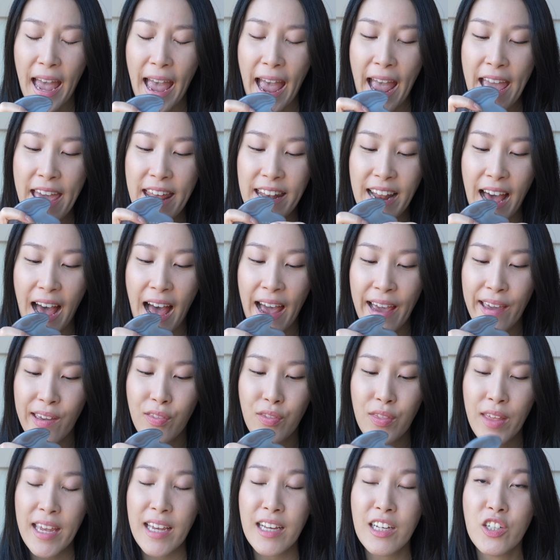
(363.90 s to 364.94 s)
And I
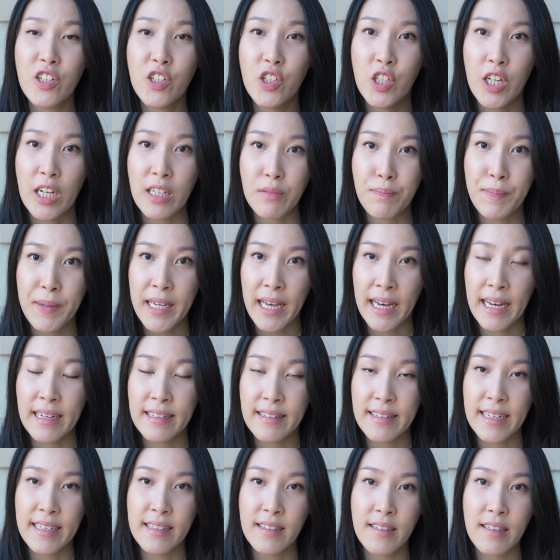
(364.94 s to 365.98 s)
think just because
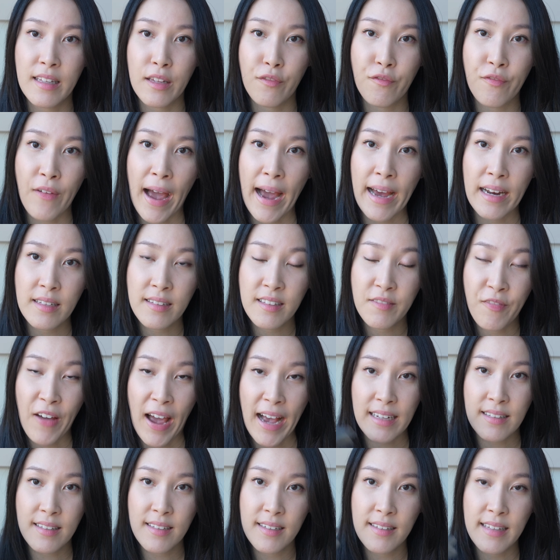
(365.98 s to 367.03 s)
it's the
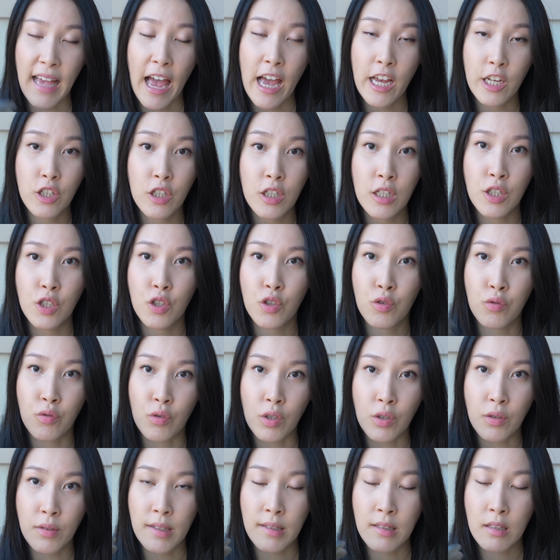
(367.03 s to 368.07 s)
fastest, I could
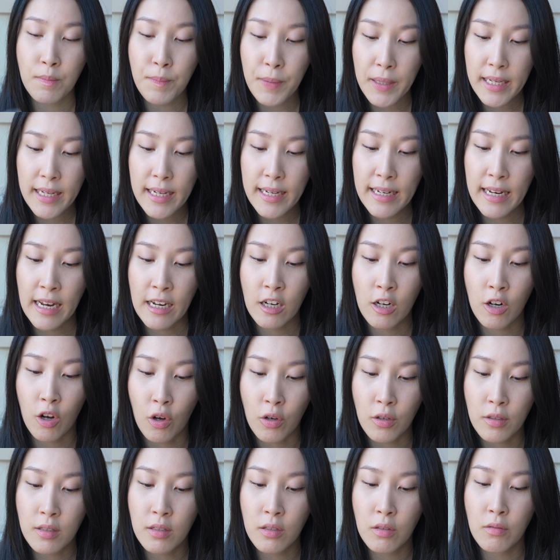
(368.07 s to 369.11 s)
control the speed. And then
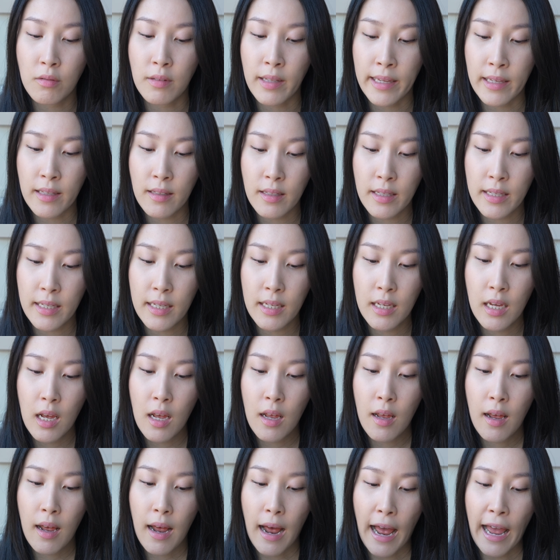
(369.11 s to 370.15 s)
also lately,
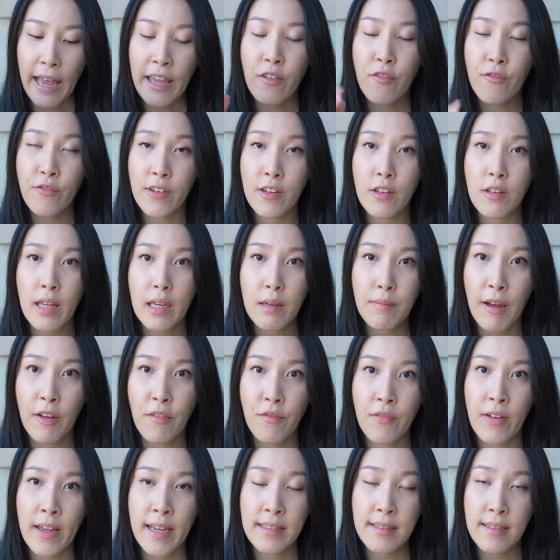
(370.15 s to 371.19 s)
I feel like my
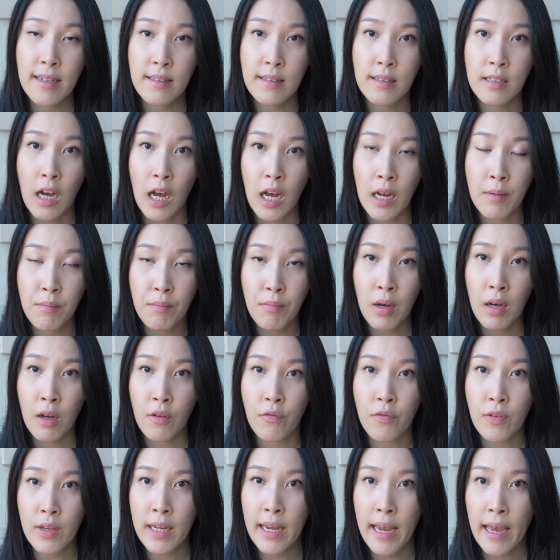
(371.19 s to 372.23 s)
face has gotten
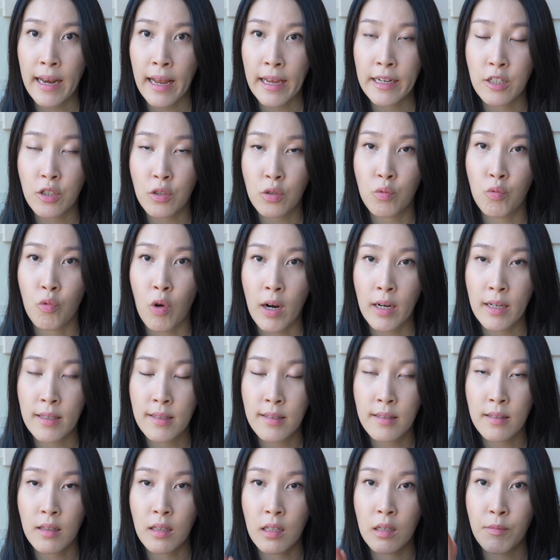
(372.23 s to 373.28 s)
puffy and I just want to
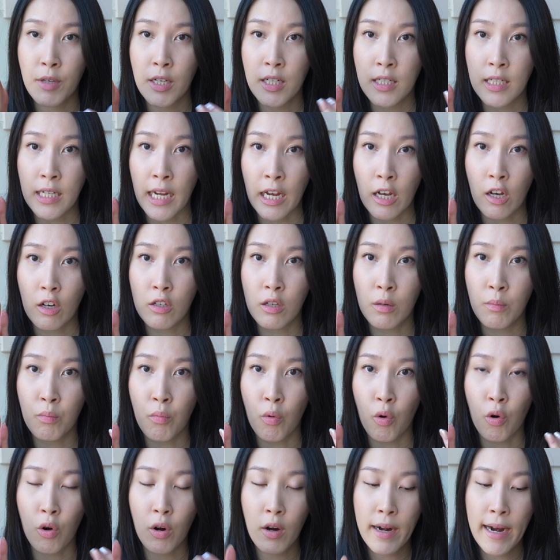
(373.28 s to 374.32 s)
slim it down
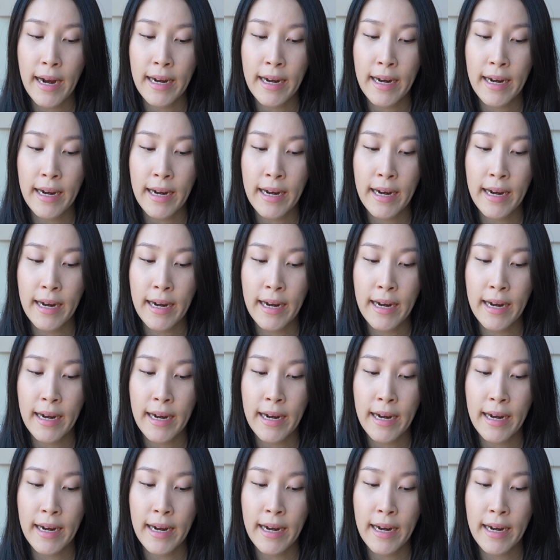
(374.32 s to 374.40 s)
more.